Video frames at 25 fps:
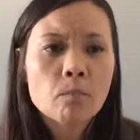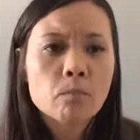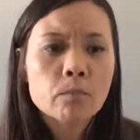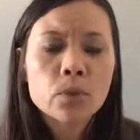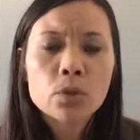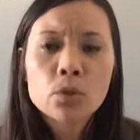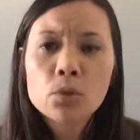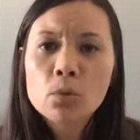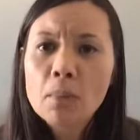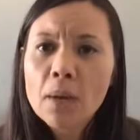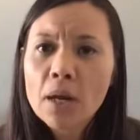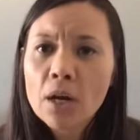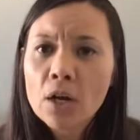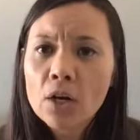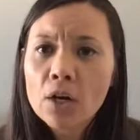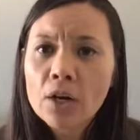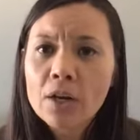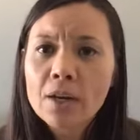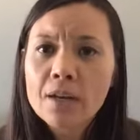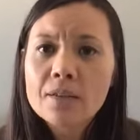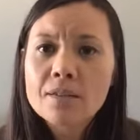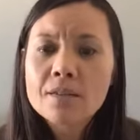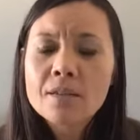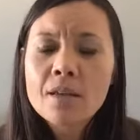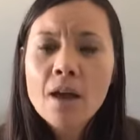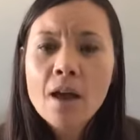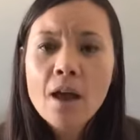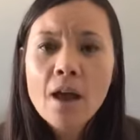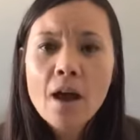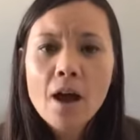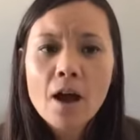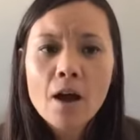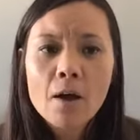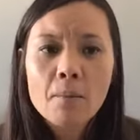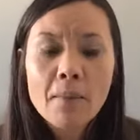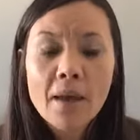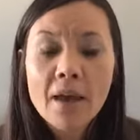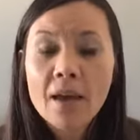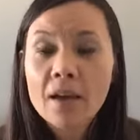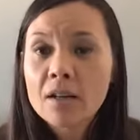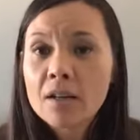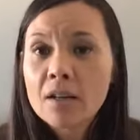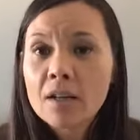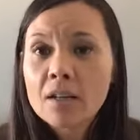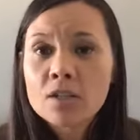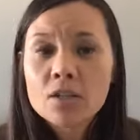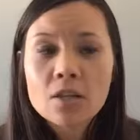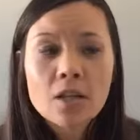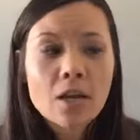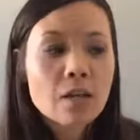blueberries, and
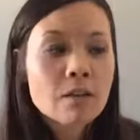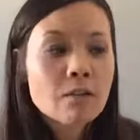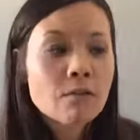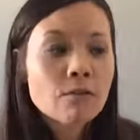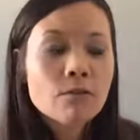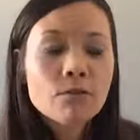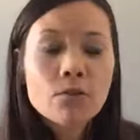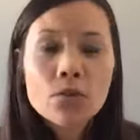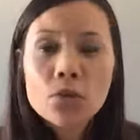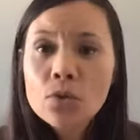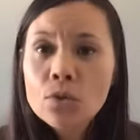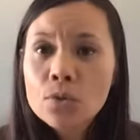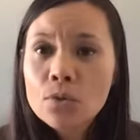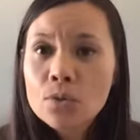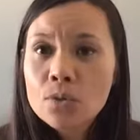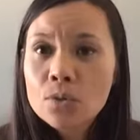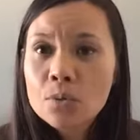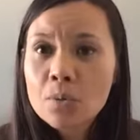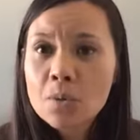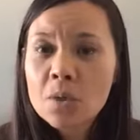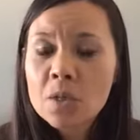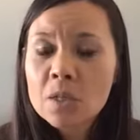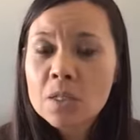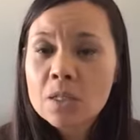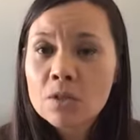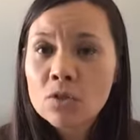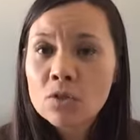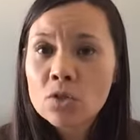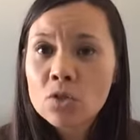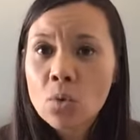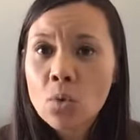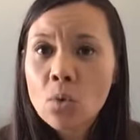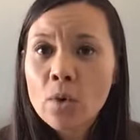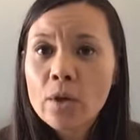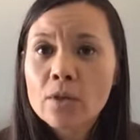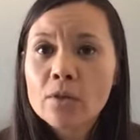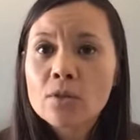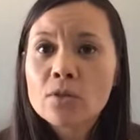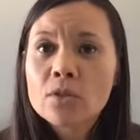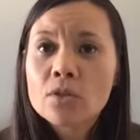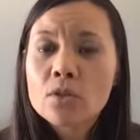it's infused with essential oils.